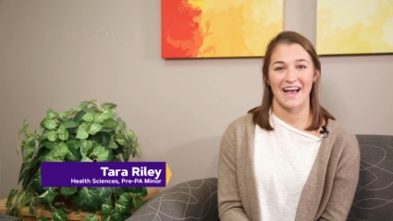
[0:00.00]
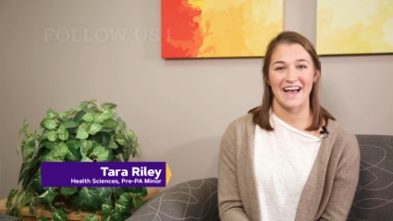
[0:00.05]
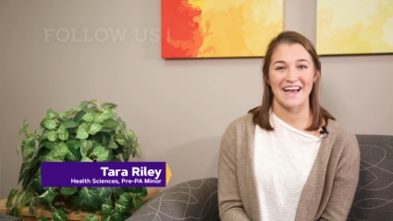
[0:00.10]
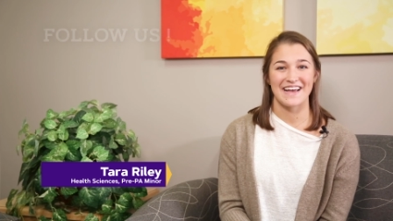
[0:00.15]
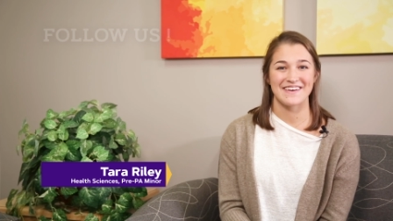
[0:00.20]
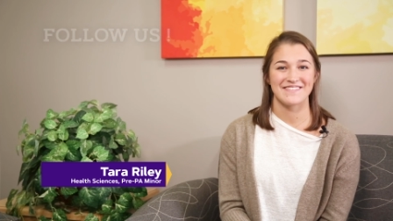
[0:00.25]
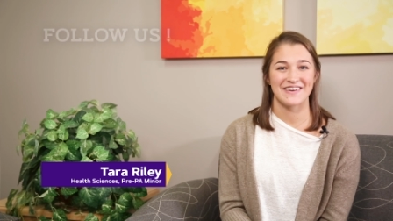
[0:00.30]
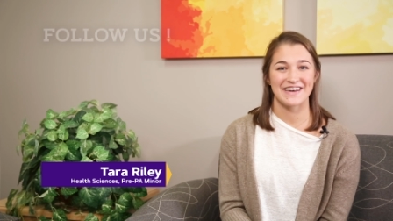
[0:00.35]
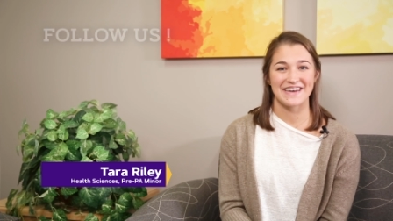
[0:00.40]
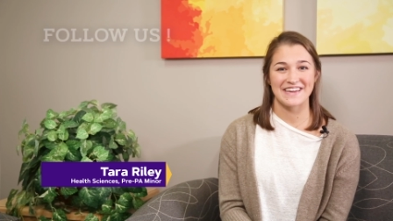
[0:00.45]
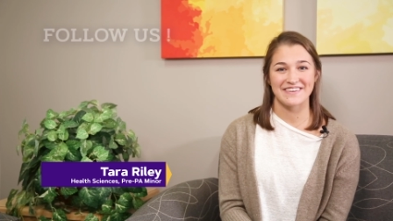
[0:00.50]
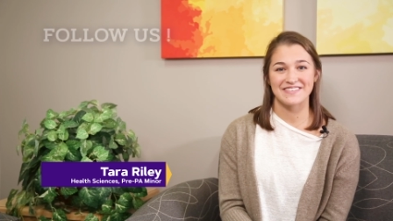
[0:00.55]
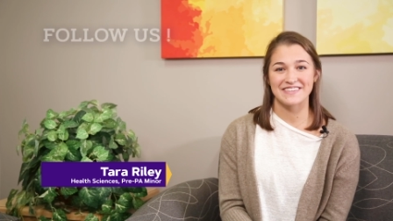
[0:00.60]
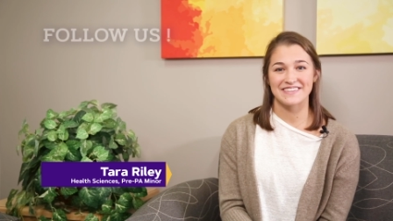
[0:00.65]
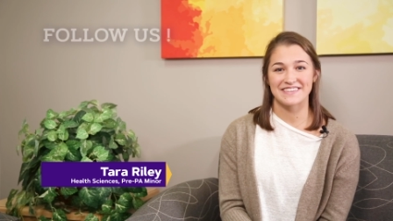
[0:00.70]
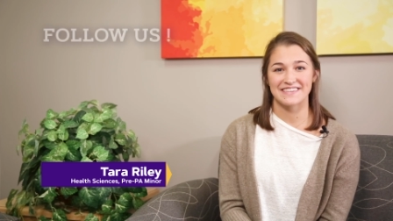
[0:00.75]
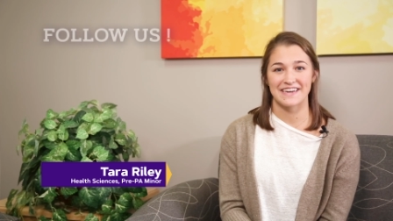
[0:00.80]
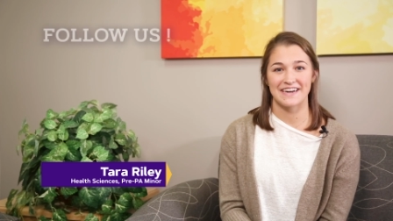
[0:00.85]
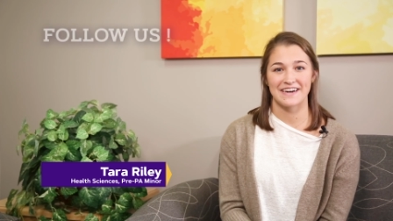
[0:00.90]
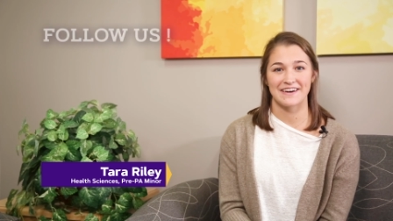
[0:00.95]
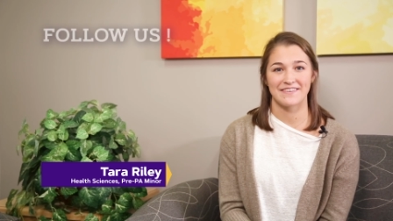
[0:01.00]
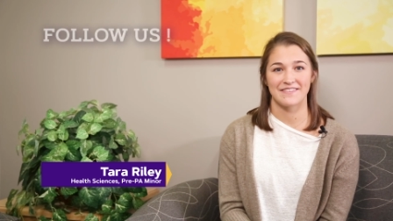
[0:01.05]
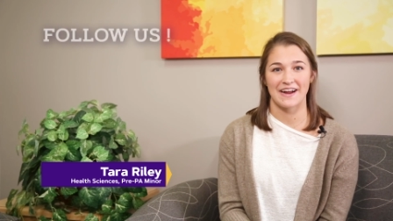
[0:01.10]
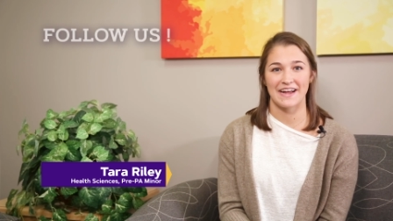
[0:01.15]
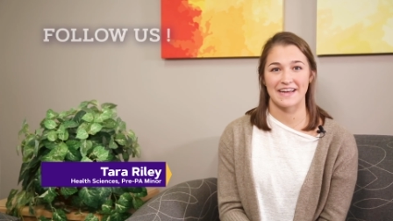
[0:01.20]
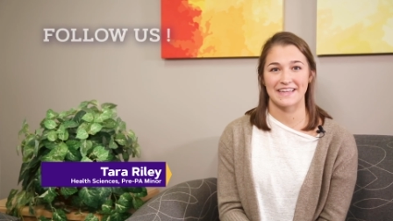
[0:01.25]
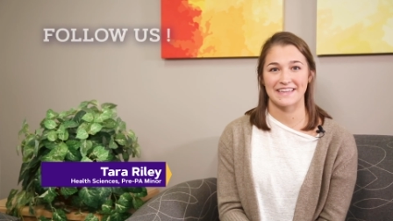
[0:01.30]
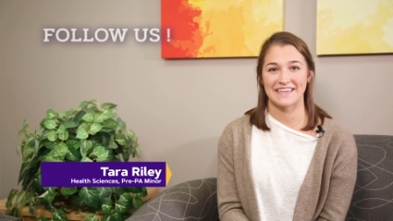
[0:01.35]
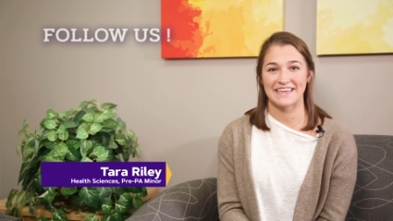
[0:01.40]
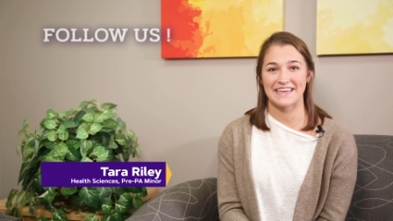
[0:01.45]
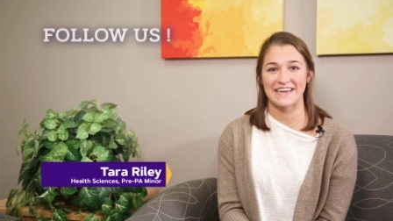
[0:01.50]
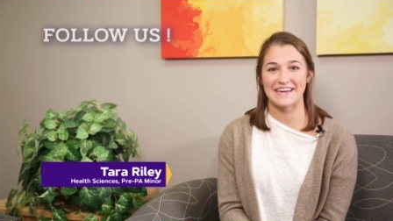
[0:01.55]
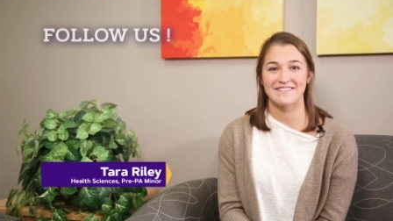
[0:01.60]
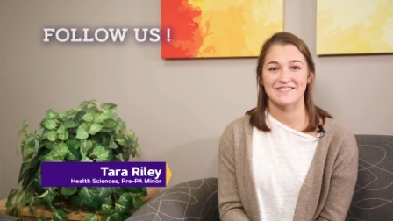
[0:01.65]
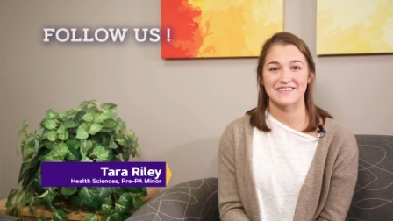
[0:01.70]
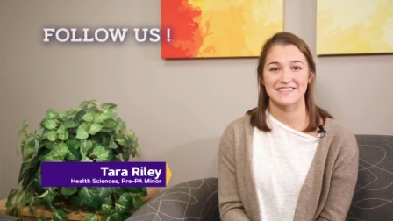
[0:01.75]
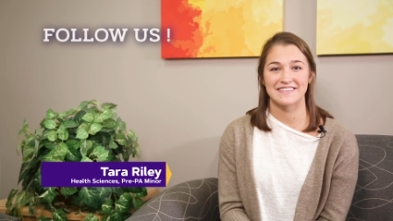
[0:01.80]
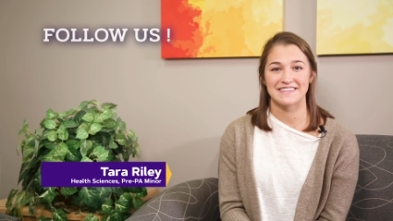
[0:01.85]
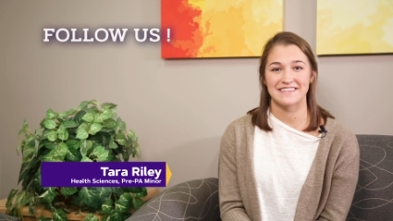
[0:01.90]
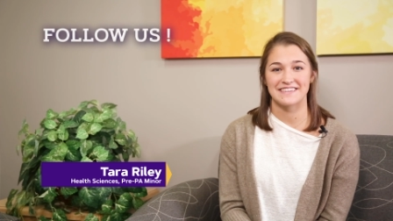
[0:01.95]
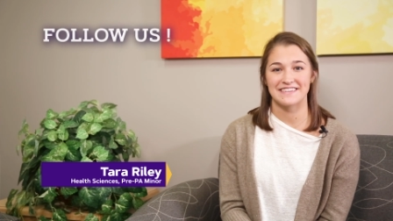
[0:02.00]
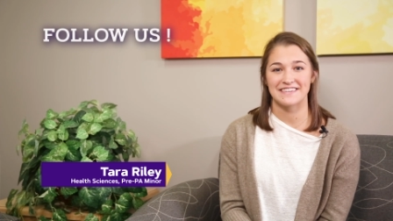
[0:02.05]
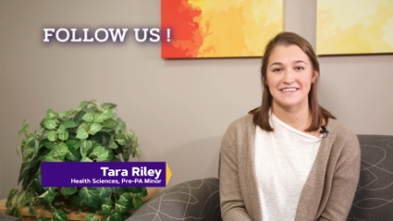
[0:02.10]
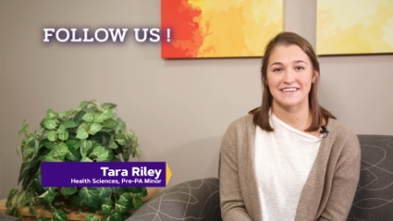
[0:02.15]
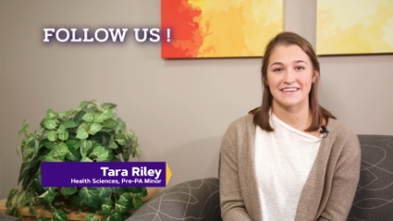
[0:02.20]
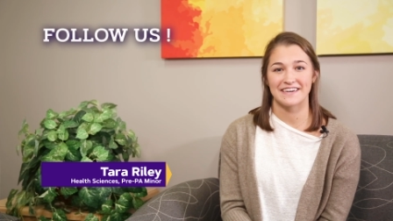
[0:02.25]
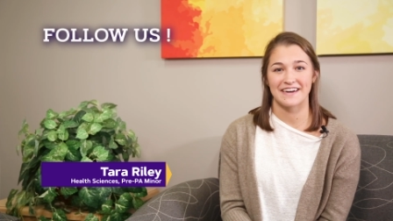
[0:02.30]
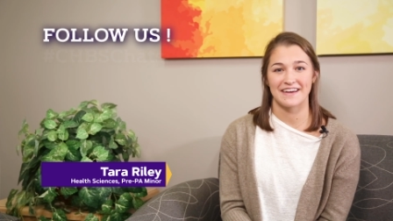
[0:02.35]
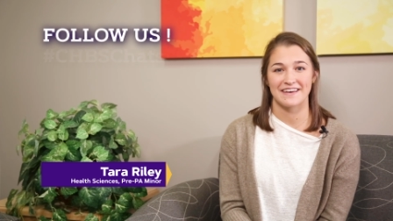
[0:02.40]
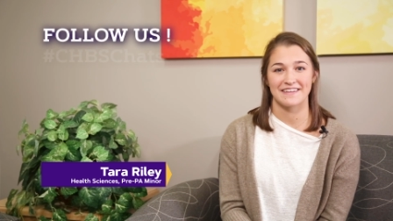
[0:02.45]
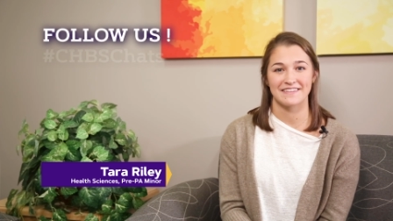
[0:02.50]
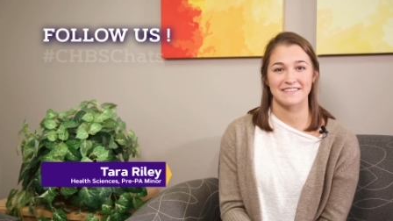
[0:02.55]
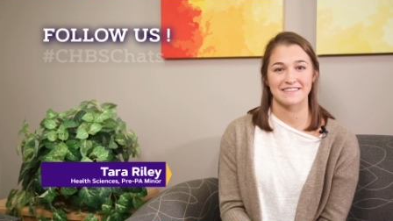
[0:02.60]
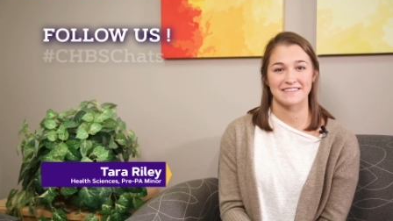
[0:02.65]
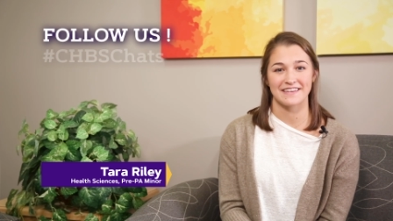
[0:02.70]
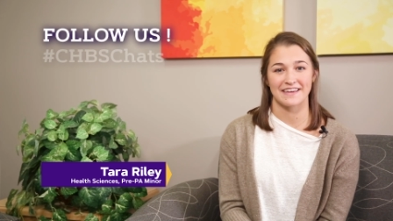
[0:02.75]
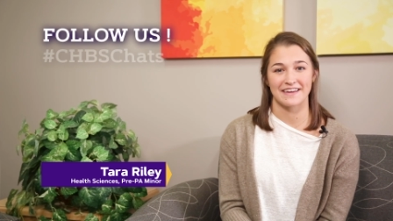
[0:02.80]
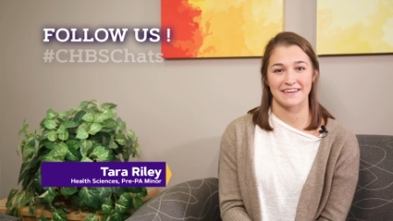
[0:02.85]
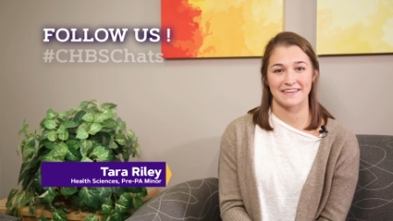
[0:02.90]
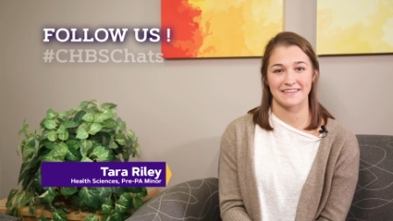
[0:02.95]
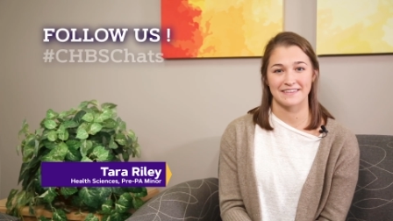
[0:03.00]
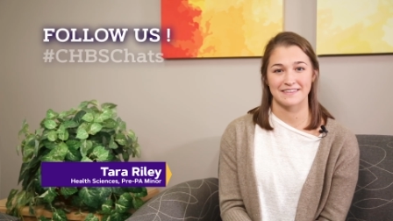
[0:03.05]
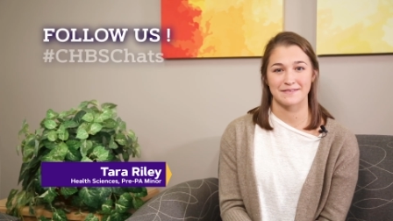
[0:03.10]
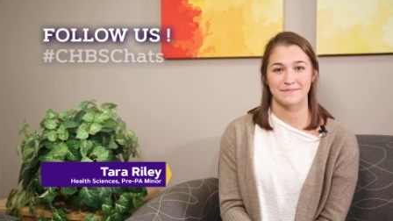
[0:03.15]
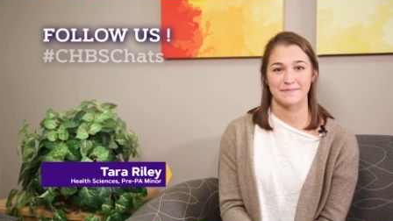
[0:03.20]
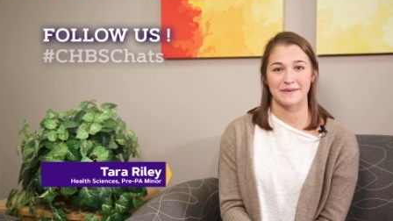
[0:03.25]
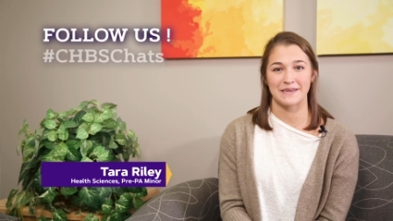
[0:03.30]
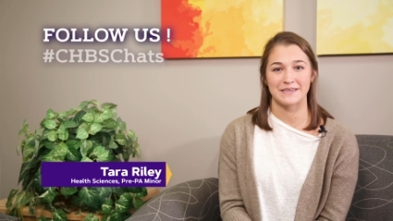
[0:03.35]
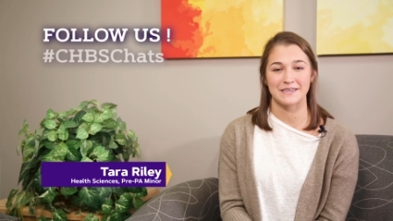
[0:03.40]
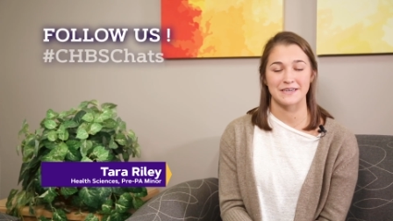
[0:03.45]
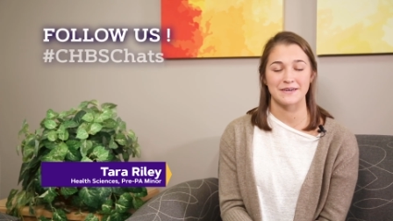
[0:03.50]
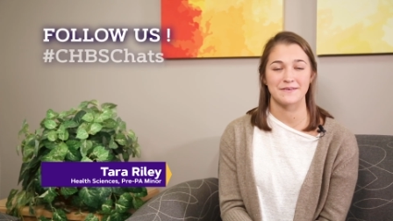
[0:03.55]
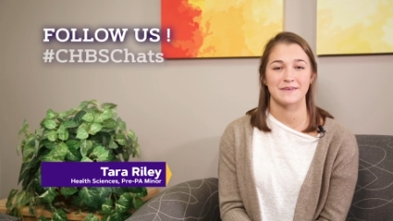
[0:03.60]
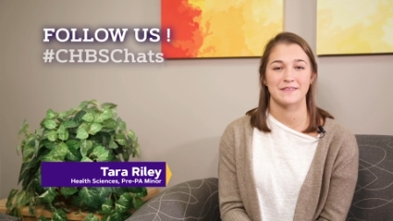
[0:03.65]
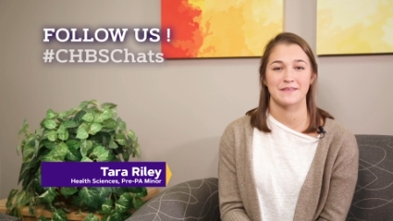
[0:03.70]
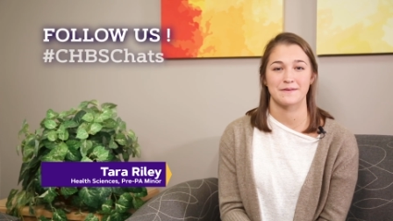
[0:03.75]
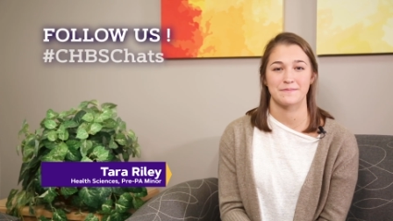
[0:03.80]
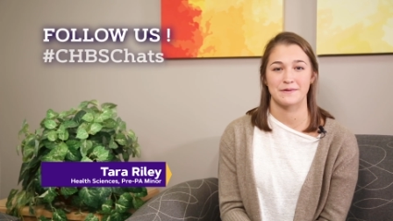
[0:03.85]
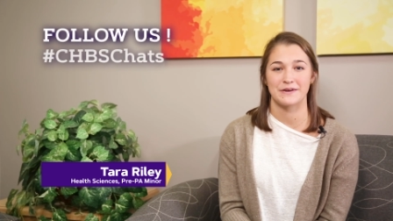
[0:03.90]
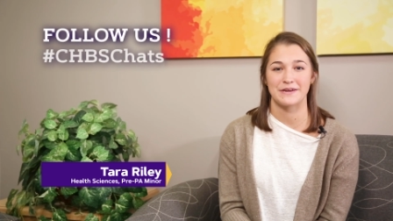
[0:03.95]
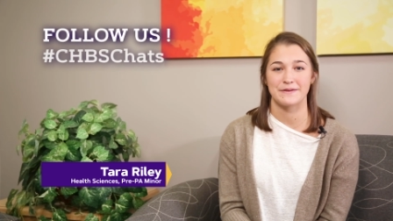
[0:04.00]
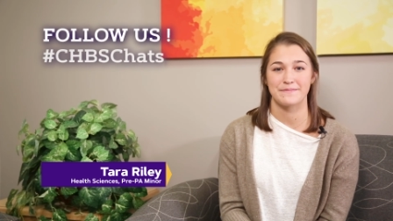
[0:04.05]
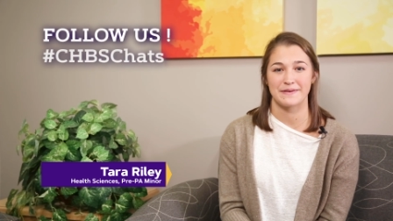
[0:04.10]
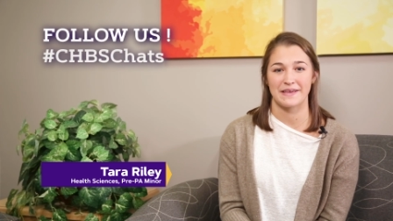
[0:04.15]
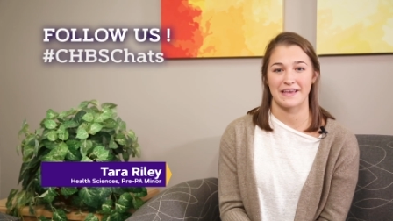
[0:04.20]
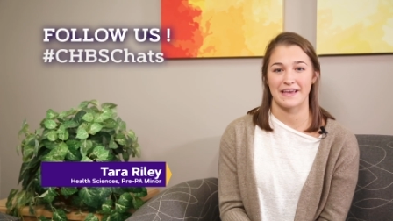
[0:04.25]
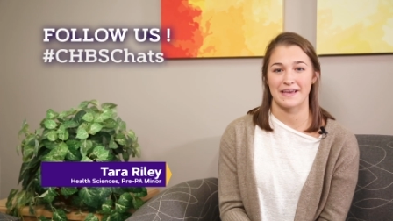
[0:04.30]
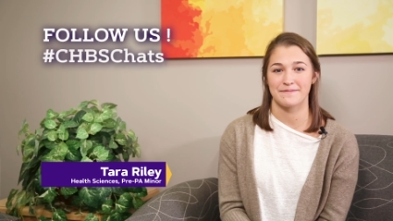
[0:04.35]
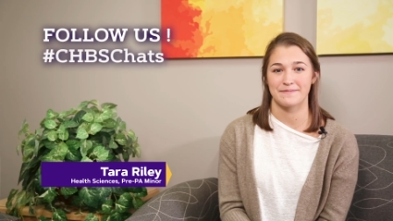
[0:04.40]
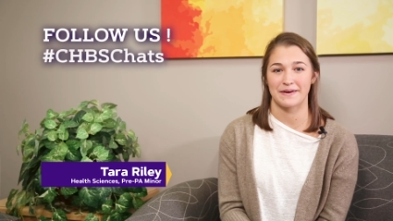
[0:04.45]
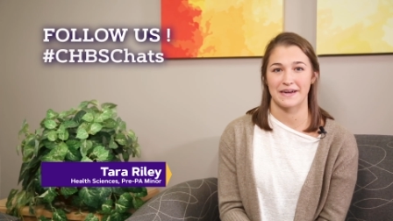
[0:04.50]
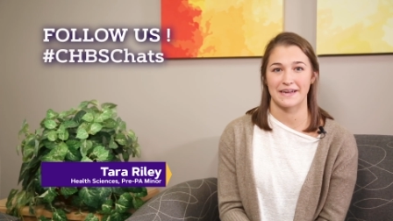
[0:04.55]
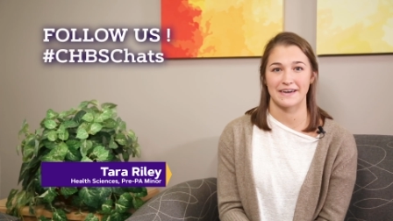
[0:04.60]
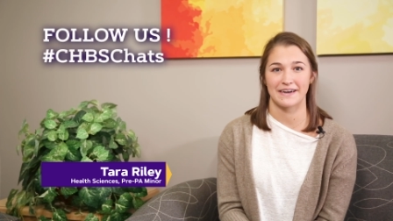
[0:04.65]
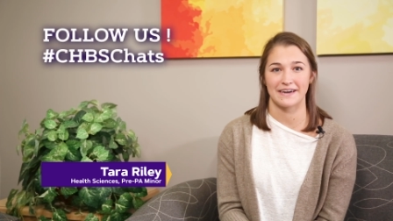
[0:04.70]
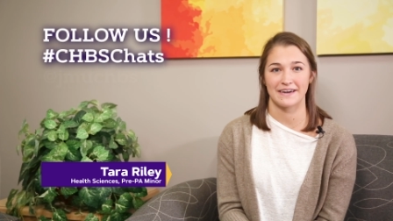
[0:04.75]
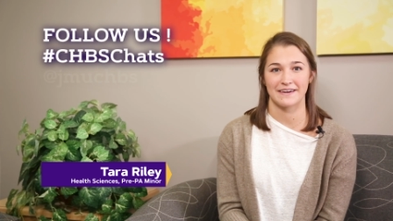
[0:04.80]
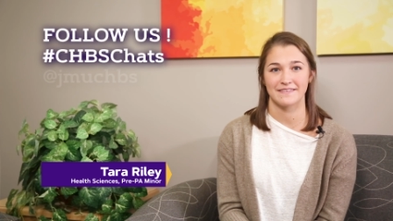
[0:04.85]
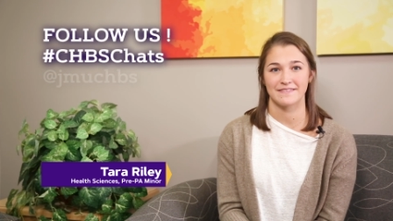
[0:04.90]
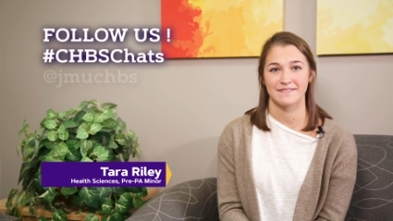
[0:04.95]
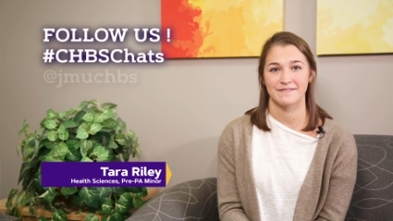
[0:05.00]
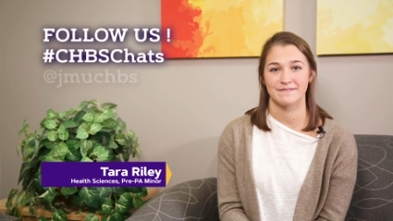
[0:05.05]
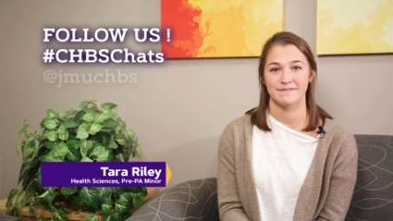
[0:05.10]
Hi, my name is Tara Riley. I'm a senior health science major with a pre-P A minor.